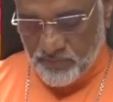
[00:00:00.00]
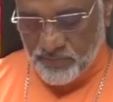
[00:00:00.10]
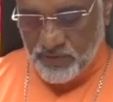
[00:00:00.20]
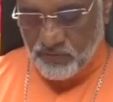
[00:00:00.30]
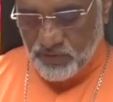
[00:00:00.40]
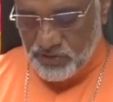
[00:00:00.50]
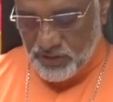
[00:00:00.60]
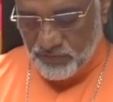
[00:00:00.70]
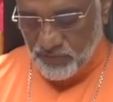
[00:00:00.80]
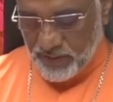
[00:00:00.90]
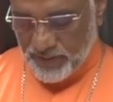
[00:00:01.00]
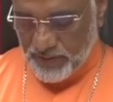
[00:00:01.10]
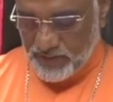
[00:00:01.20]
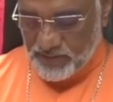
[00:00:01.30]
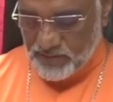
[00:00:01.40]
which
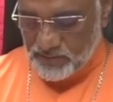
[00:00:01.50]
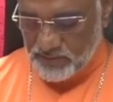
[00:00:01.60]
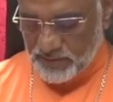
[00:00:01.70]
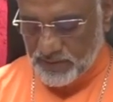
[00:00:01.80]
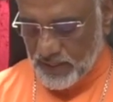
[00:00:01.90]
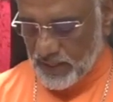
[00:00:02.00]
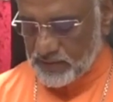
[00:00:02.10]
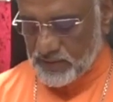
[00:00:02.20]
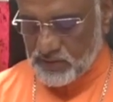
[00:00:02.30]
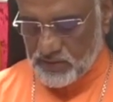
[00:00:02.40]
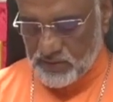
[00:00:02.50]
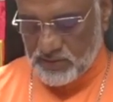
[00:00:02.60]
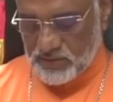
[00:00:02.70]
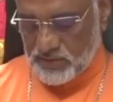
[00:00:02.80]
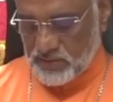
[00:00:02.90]
defined that the Catholic
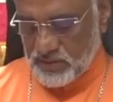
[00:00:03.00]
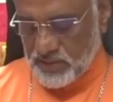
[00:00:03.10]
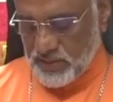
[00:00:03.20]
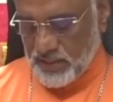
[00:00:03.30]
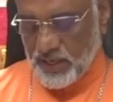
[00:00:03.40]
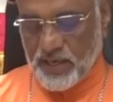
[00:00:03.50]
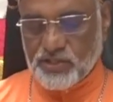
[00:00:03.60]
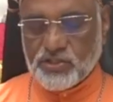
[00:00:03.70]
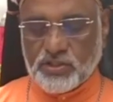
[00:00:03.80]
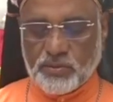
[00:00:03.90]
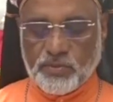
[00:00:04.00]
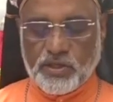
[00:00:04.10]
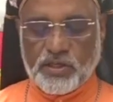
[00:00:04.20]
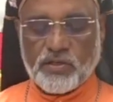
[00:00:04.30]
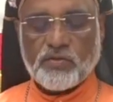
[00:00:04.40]
Church as
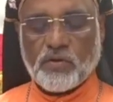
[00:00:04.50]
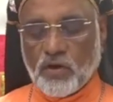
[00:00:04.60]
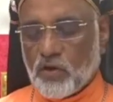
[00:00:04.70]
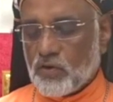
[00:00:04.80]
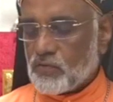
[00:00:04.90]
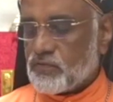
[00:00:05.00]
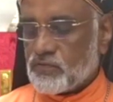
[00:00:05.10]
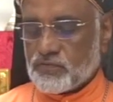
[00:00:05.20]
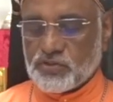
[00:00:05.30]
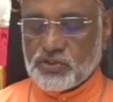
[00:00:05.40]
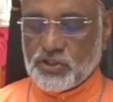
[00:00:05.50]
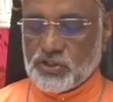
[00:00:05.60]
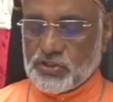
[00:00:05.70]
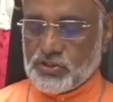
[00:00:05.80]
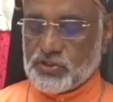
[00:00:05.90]
communion of
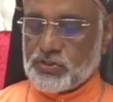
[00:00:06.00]
churches.